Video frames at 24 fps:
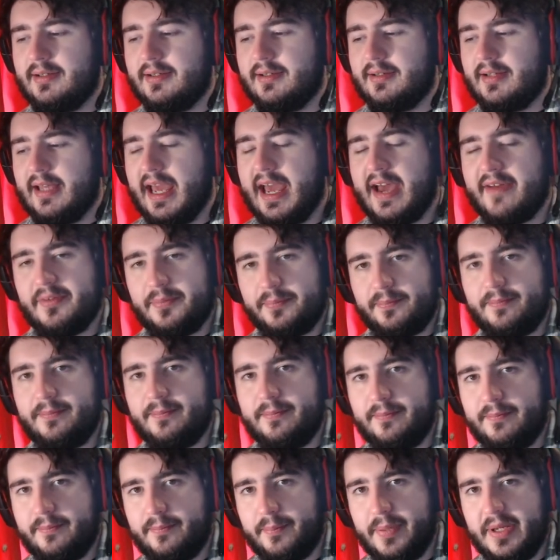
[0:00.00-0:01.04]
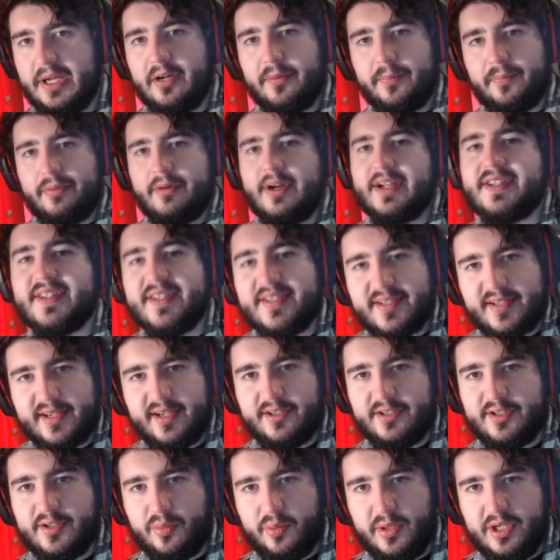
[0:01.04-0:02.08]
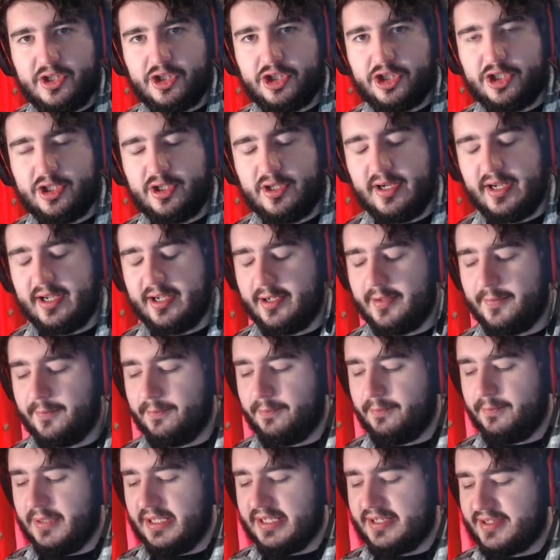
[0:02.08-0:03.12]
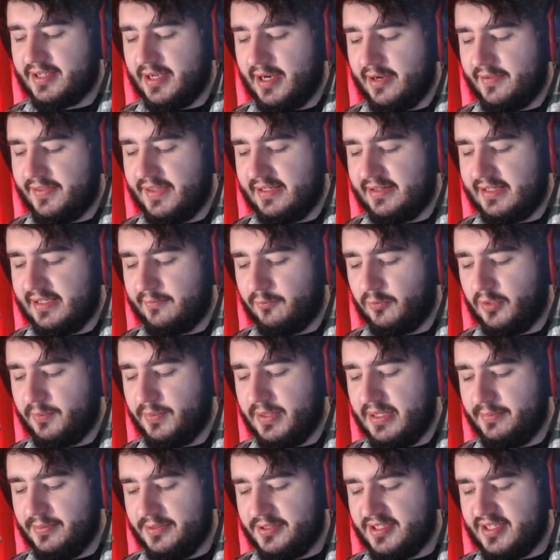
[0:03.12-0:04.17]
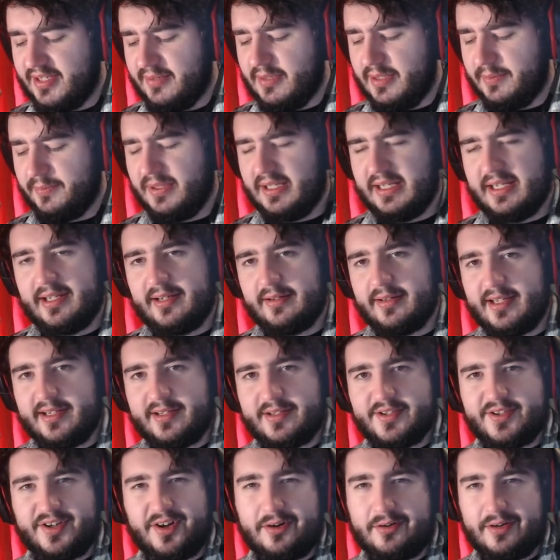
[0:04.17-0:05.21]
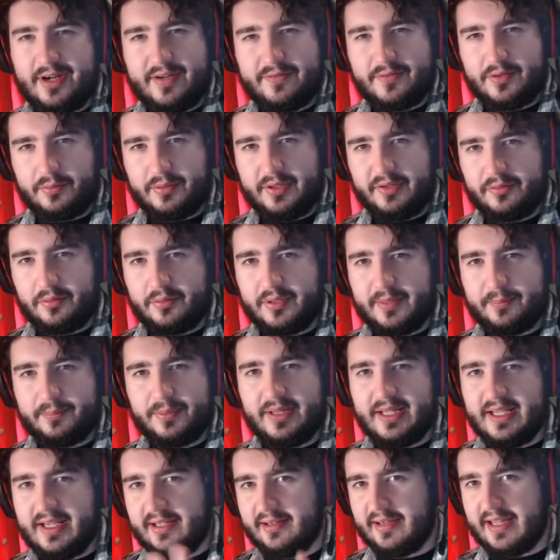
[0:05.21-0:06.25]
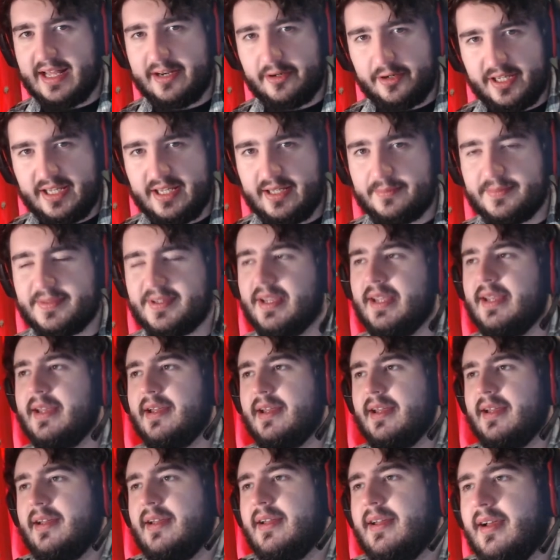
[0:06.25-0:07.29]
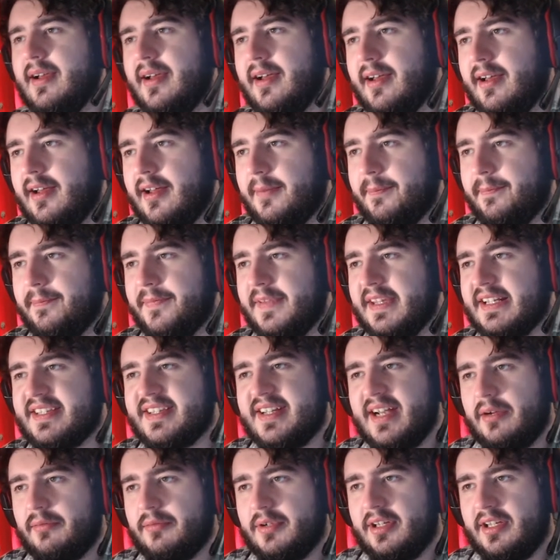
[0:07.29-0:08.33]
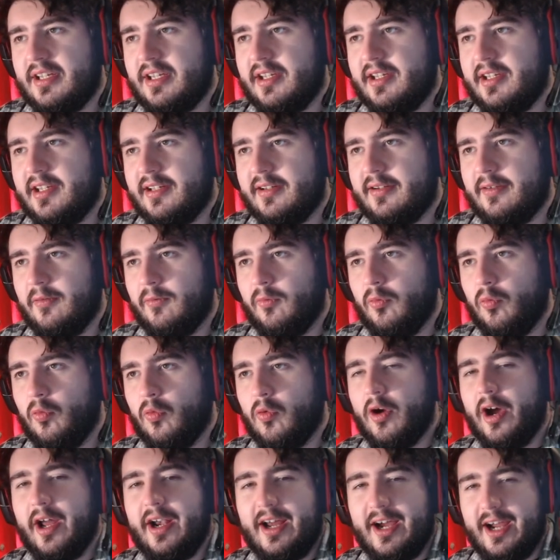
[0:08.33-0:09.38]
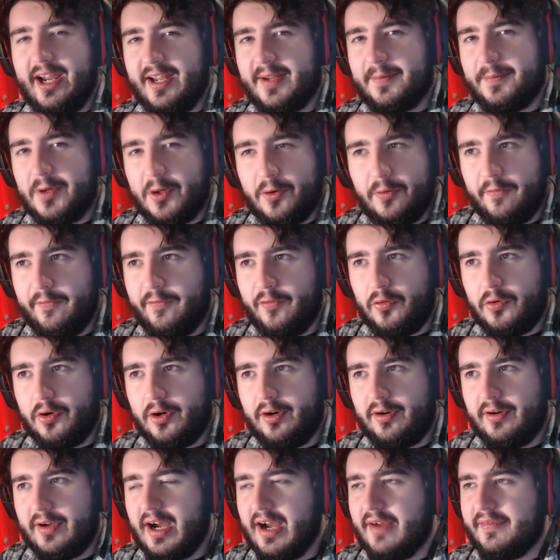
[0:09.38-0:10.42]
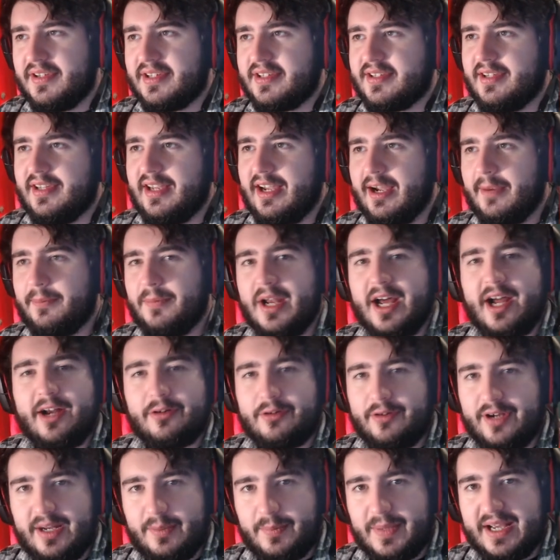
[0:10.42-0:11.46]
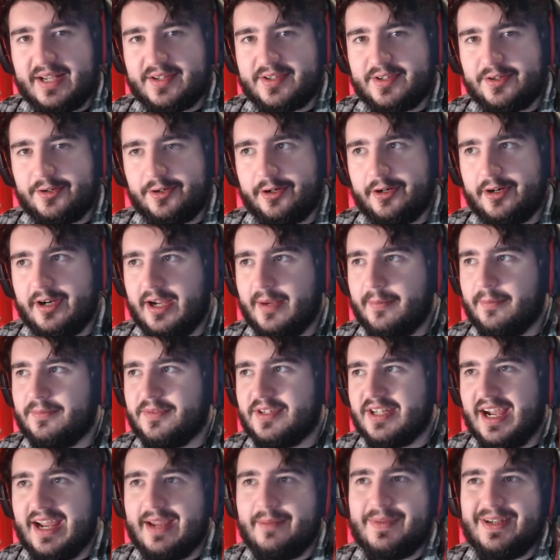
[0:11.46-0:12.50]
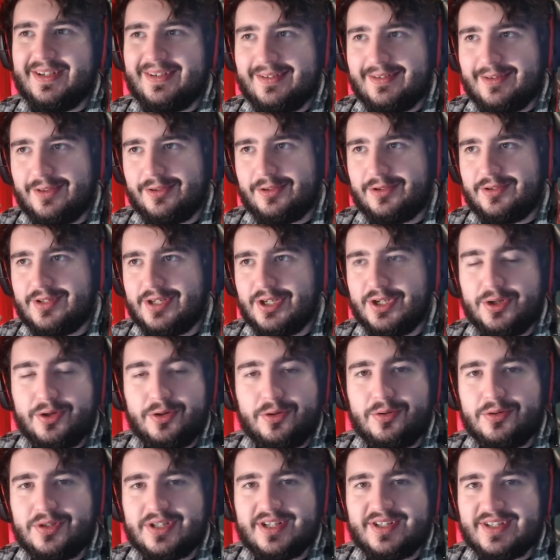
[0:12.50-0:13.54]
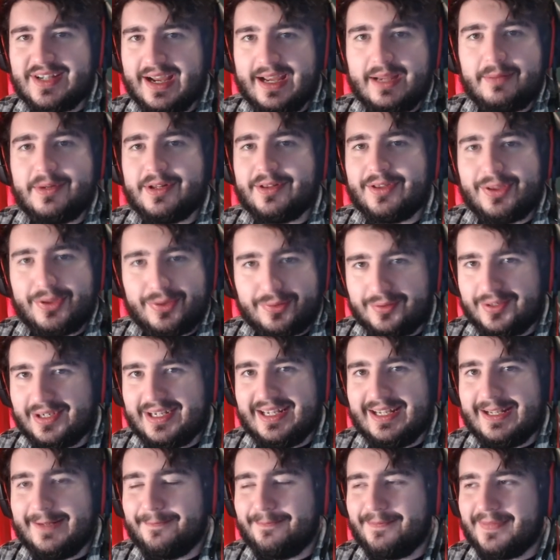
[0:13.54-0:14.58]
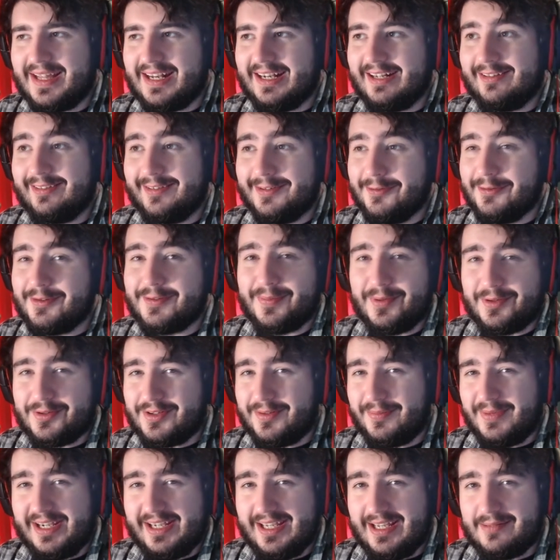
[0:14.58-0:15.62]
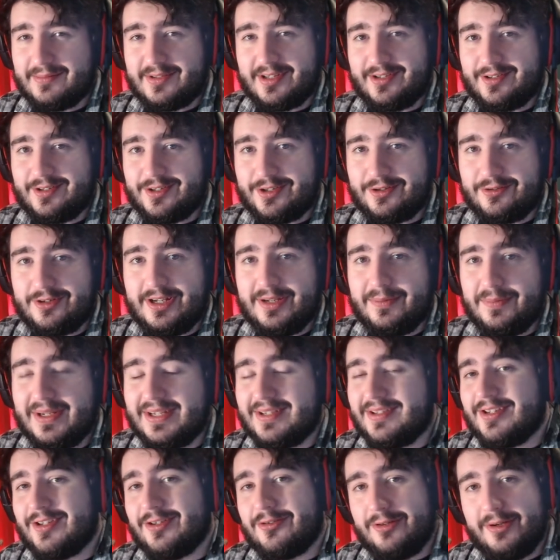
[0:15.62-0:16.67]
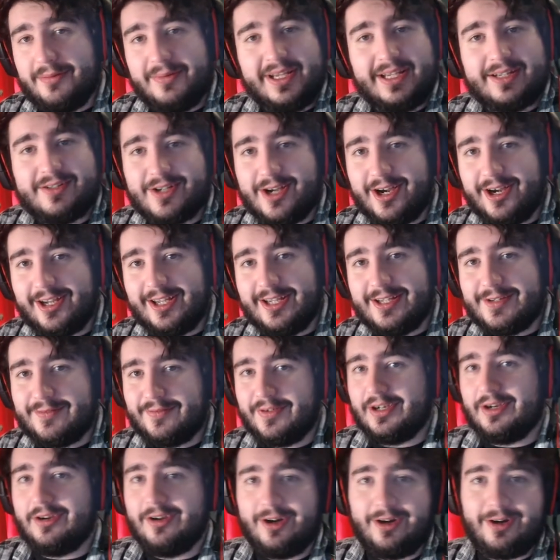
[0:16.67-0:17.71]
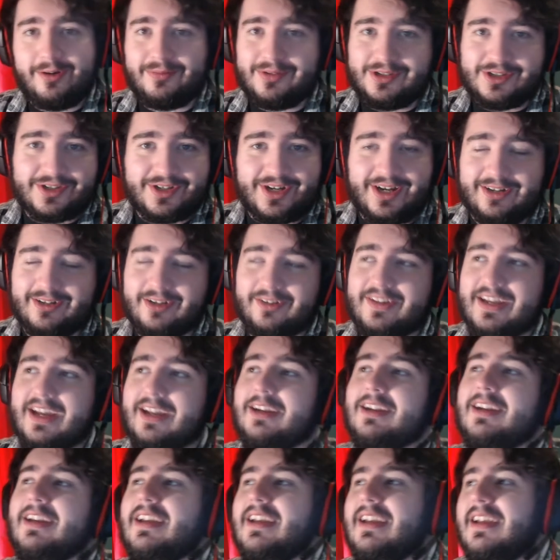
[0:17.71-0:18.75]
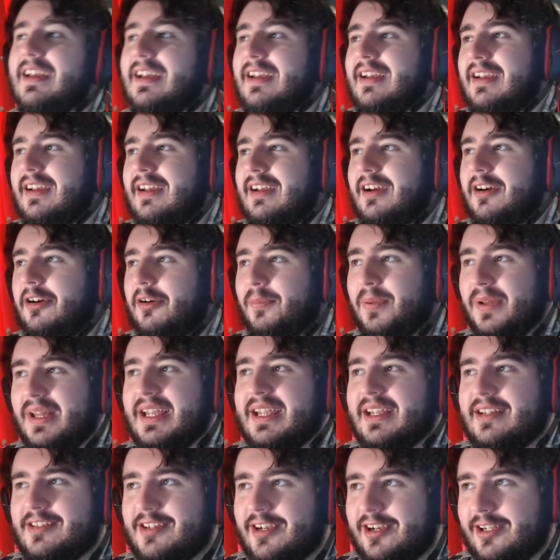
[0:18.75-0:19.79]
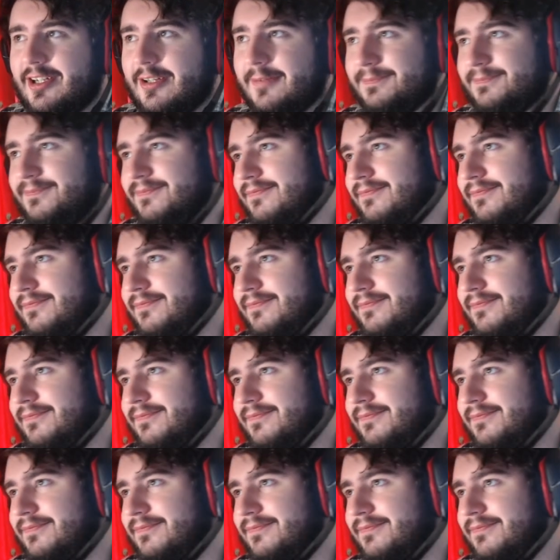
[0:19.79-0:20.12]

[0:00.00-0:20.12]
have a bigger presence on Twitch, because I think that when people see me playing like StarCraft or whatever, when I'm playing ladder games, that's not really what I am known for. Obviously, I'm not Grandmaster. I'm Diamond 2 to Diamond 3, and I lose most of my games on stream because streaming and talking is very hard. We just talked on that. Or playing and talking.